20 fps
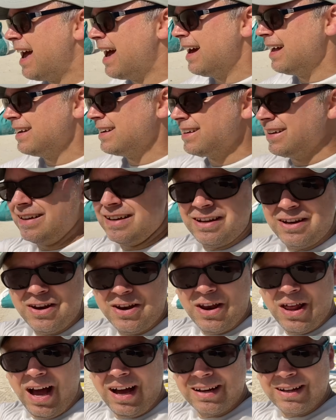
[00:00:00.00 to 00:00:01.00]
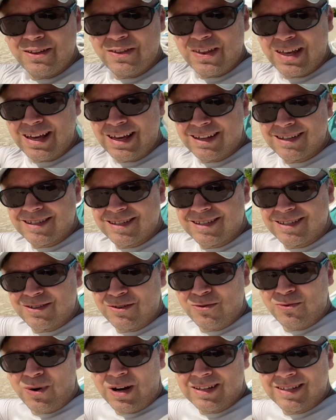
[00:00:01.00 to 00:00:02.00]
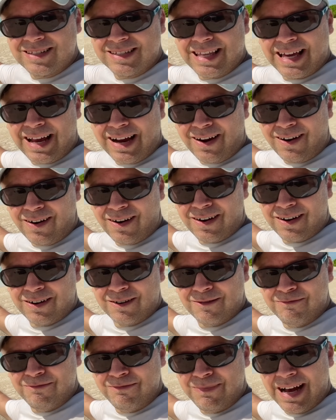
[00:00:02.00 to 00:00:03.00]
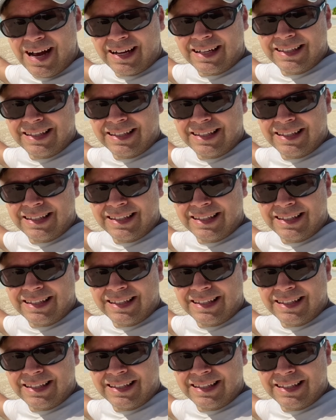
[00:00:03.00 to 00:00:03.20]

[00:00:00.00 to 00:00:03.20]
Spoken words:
and check back if you want to see those. And in April of this